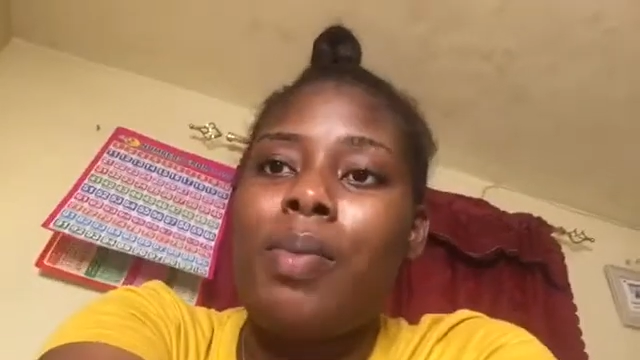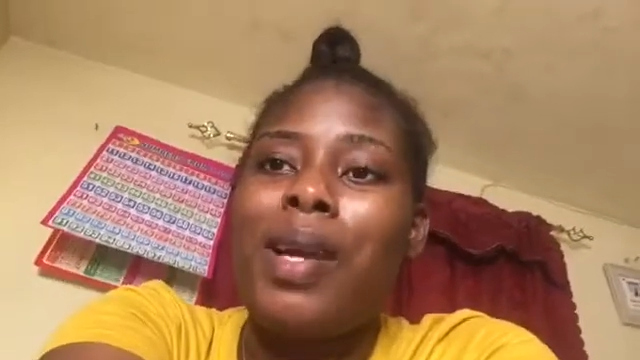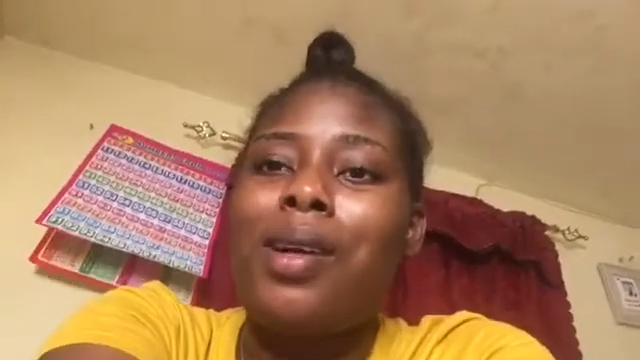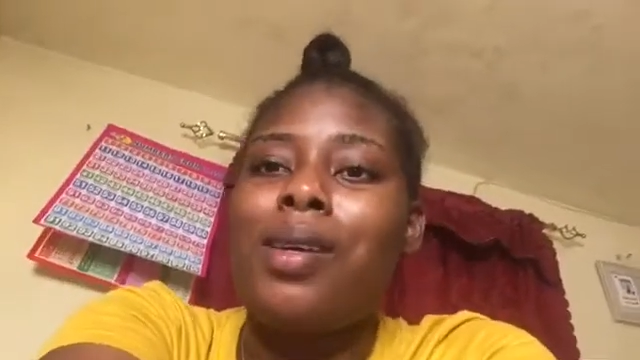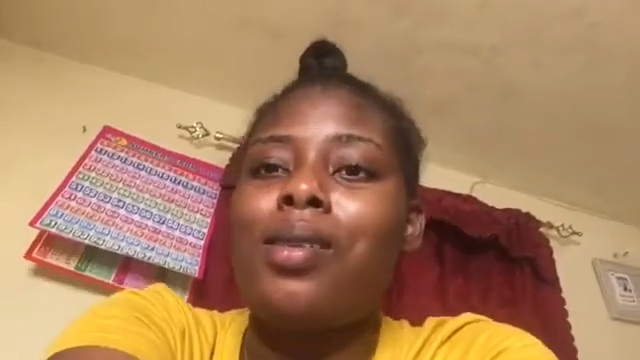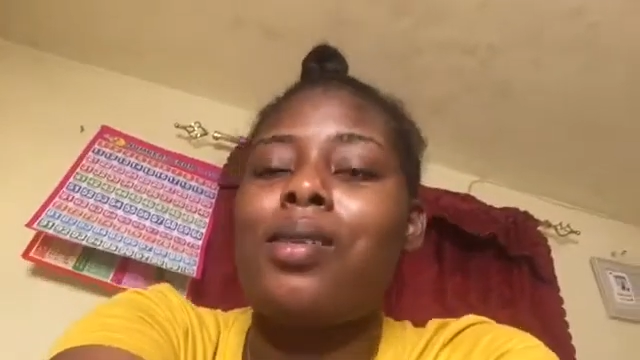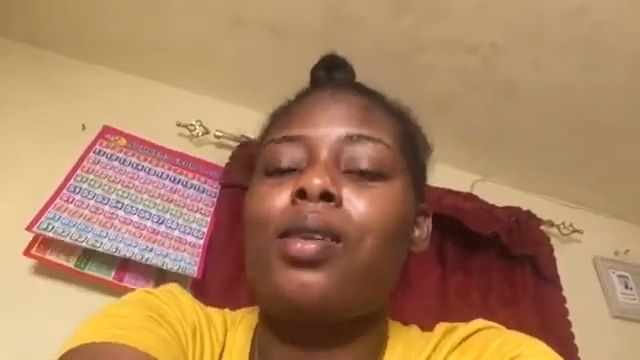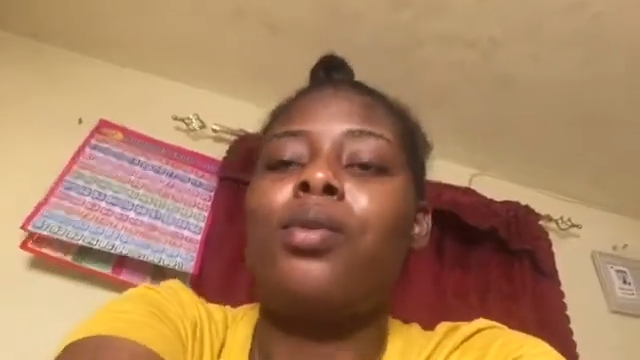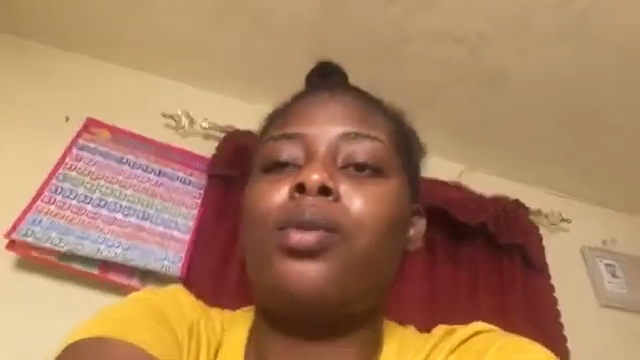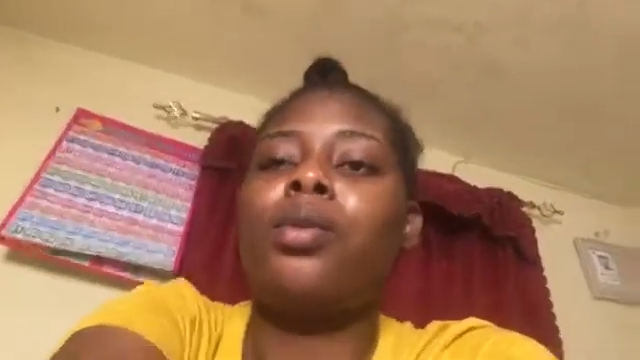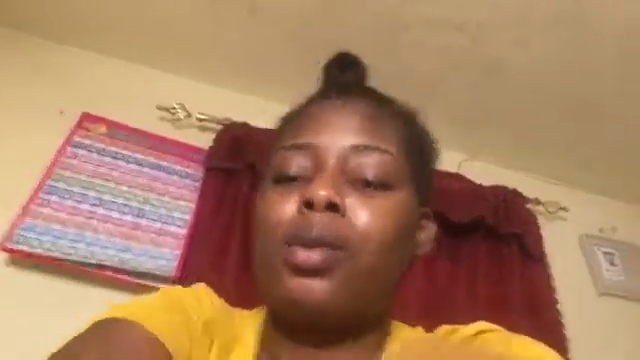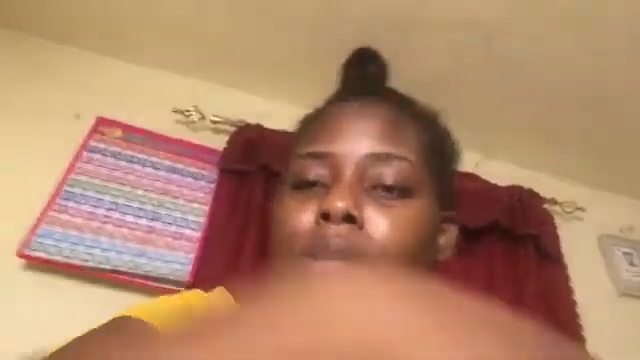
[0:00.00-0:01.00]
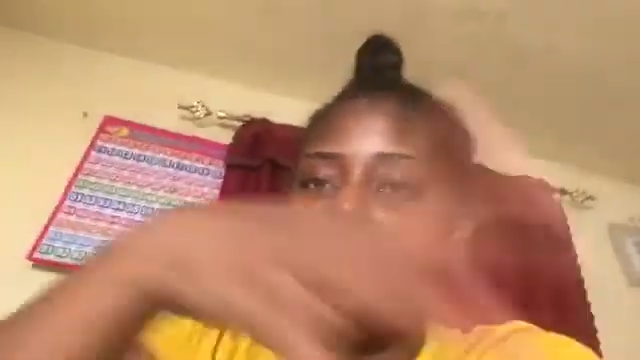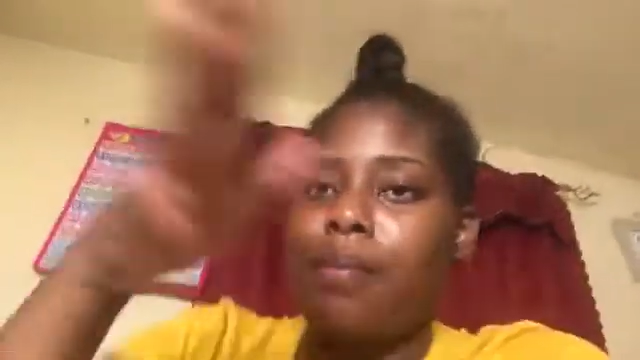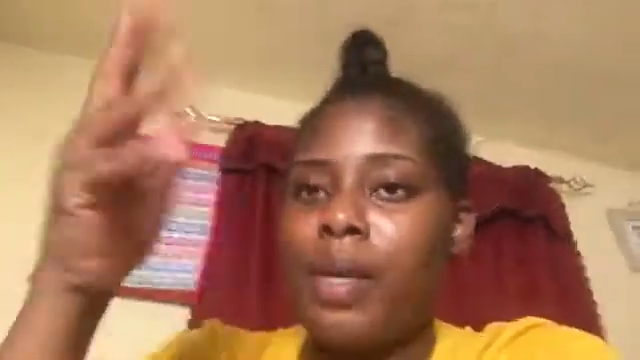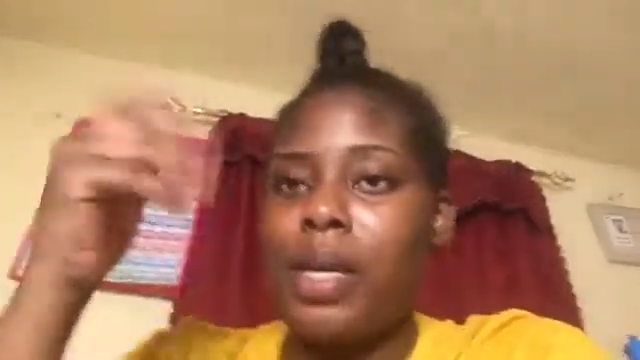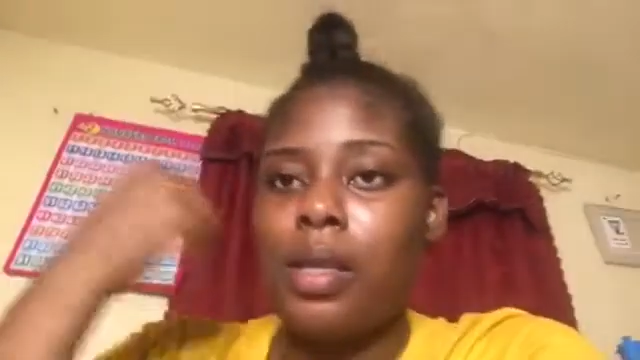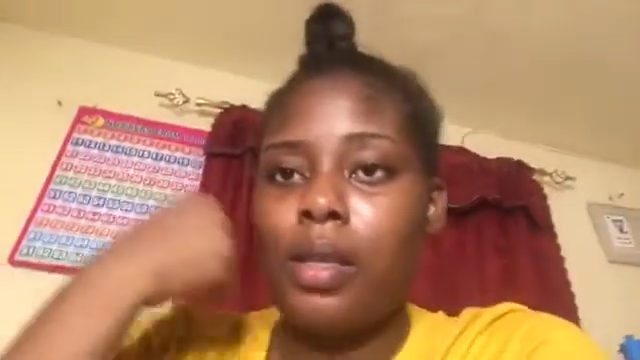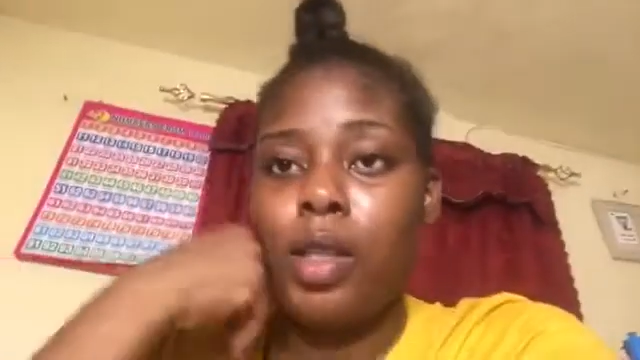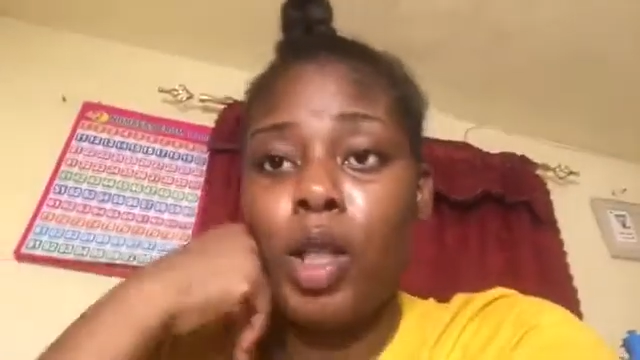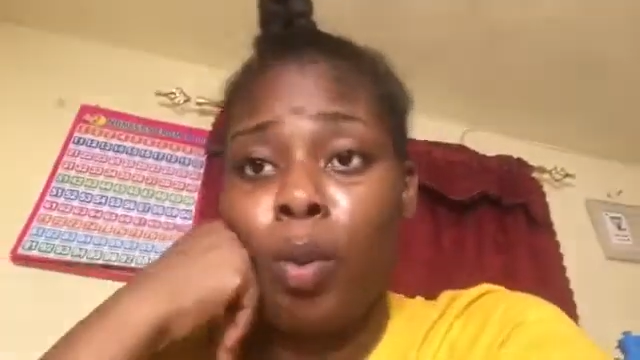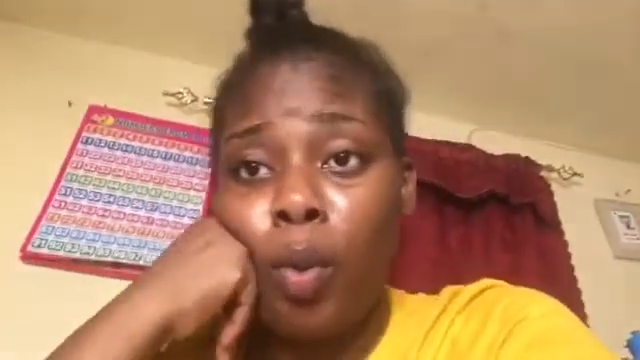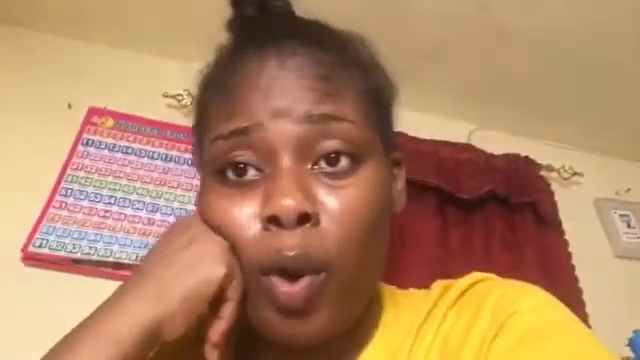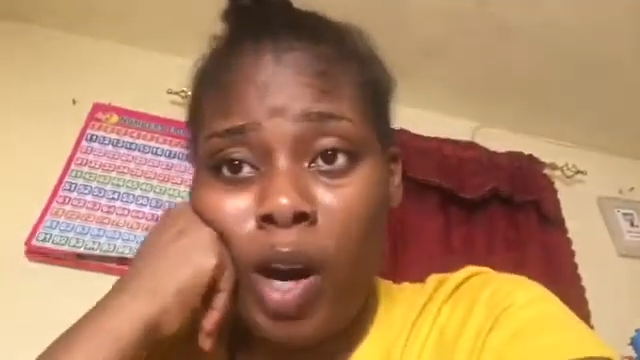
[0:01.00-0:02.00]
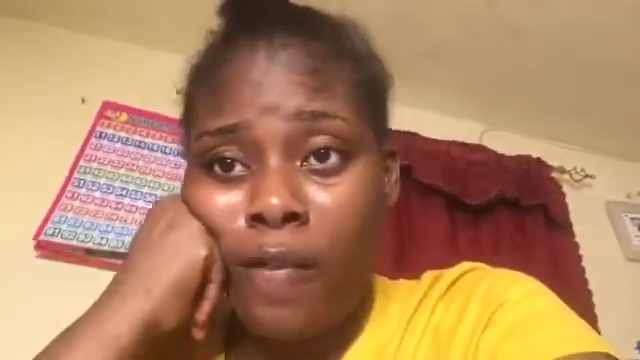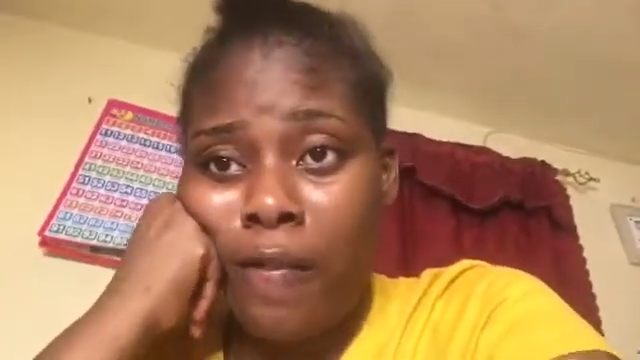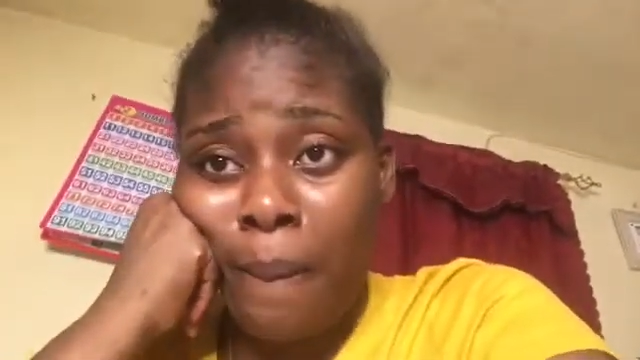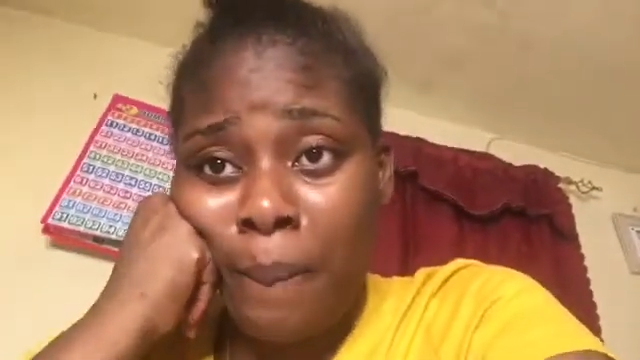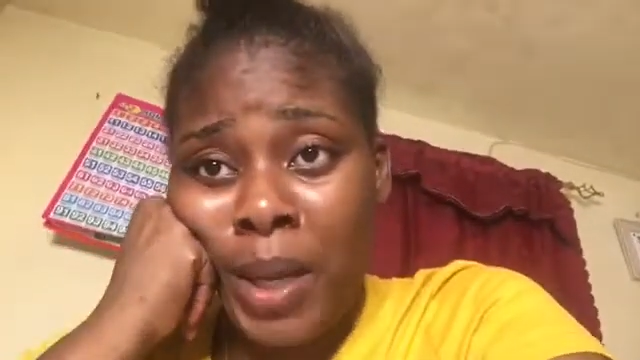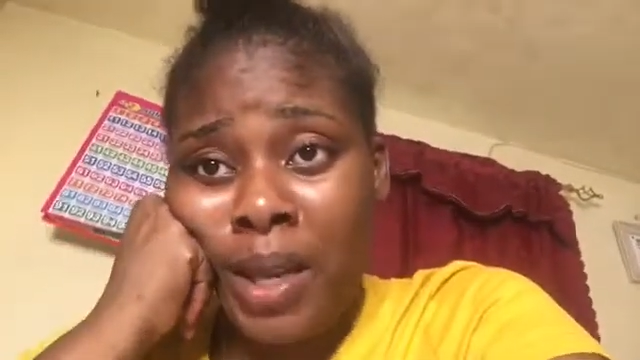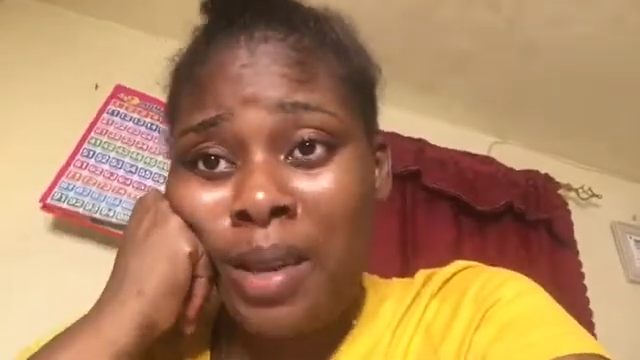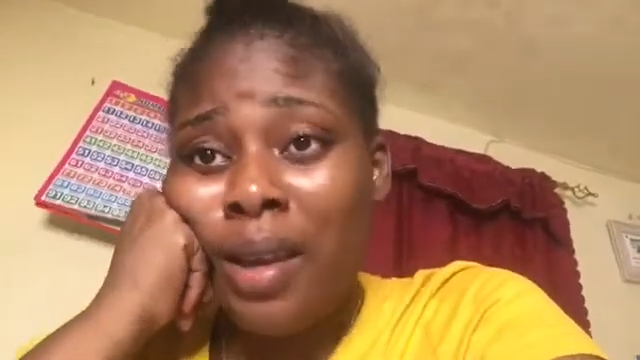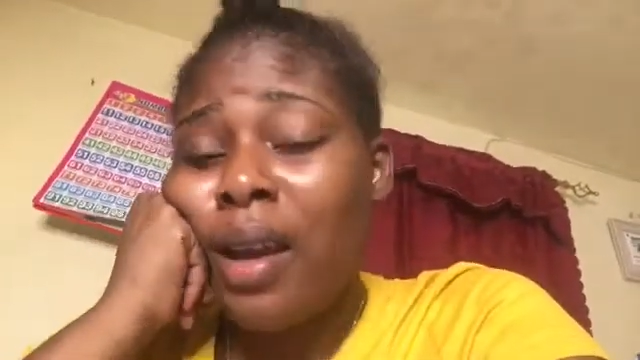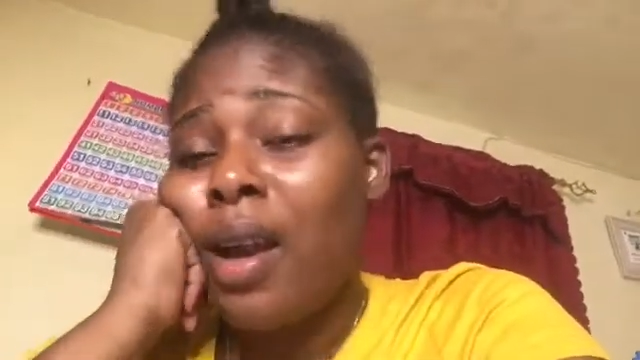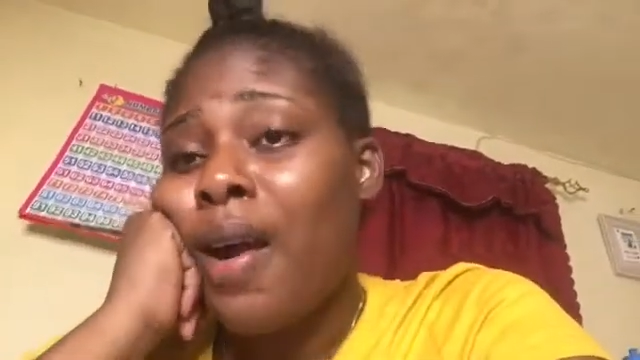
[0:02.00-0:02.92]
because it means double work for me,